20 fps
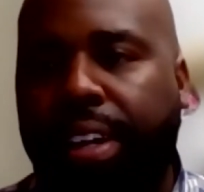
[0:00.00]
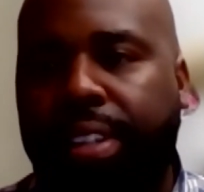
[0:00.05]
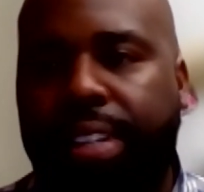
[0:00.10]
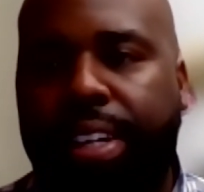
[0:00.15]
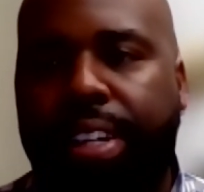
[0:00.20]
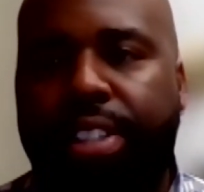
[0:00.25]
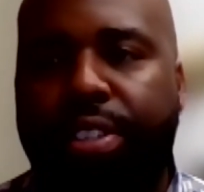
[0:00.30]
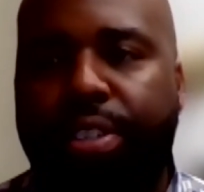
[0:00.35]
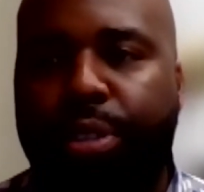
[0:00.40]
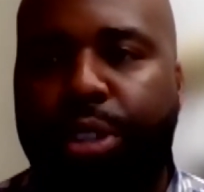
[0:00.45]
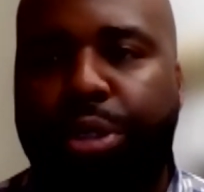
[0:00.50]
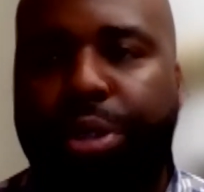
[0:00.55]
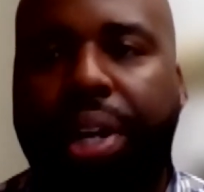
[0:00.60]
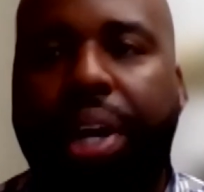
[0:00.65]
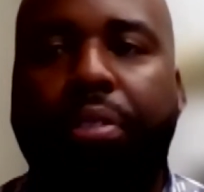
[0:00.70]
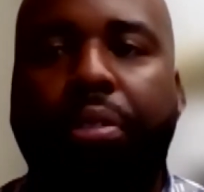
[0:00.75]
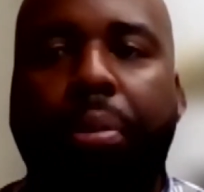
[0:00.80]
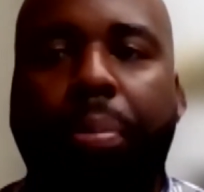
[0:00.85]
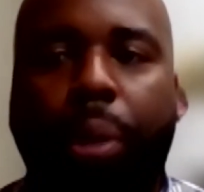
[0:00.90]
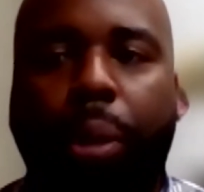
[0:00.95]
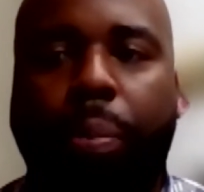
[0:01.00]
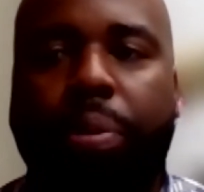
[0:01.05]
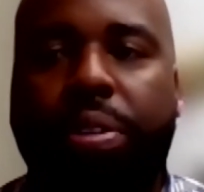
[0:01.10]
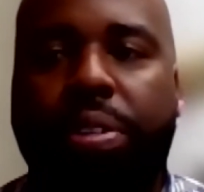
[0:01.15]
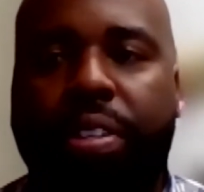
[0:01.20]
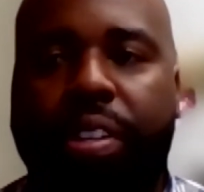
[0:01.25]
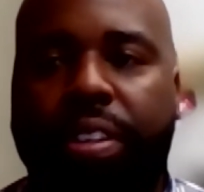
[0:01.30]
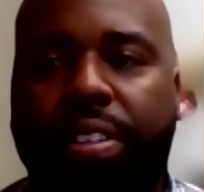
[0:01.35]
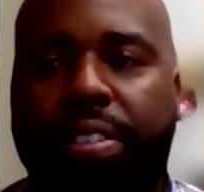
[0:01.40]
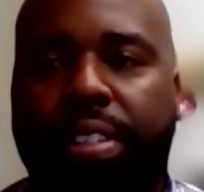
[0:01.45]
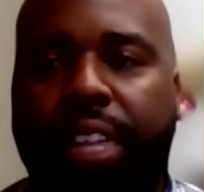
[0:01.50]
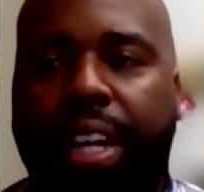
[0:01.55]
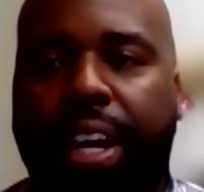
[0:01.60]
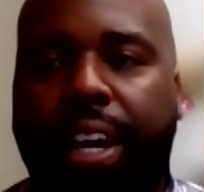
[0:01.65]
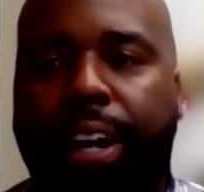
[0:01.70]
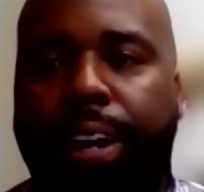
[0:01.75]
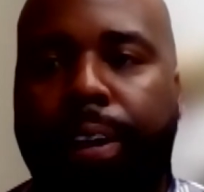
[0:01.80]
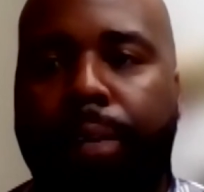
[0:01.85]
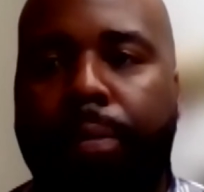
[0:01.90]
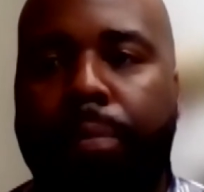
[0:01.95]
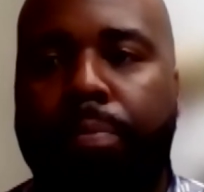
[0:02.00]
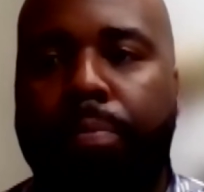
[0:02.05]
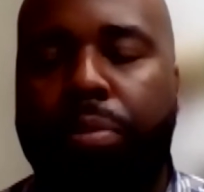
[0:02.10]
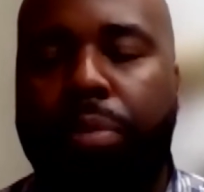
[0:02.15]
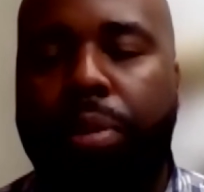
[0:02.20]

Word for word: a test for travel purposes, uh,